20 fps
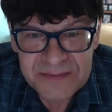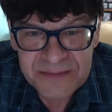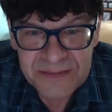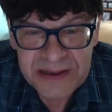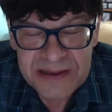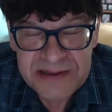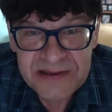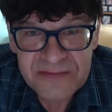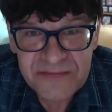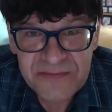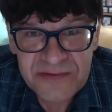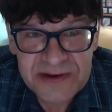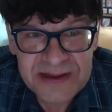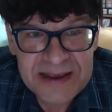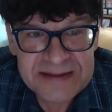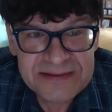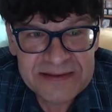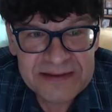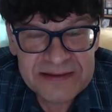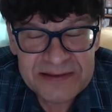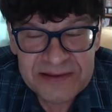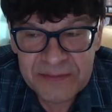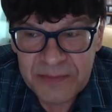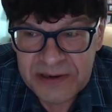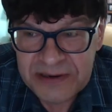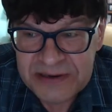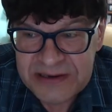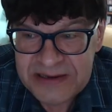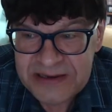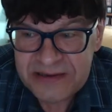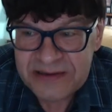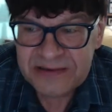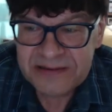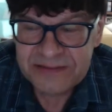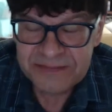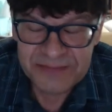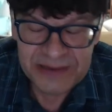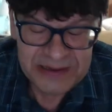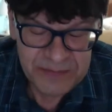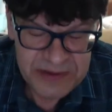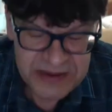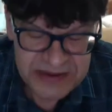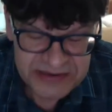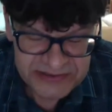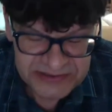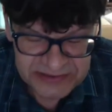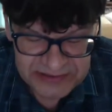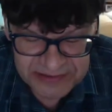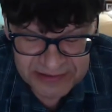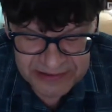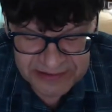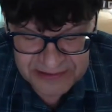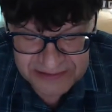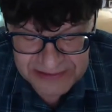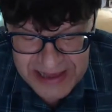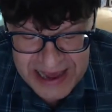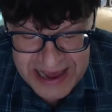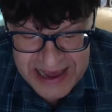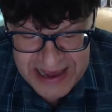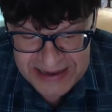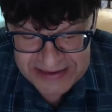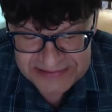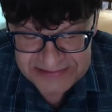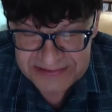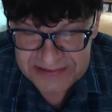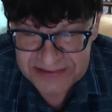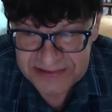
make you forget that the money maybe isn't going to last,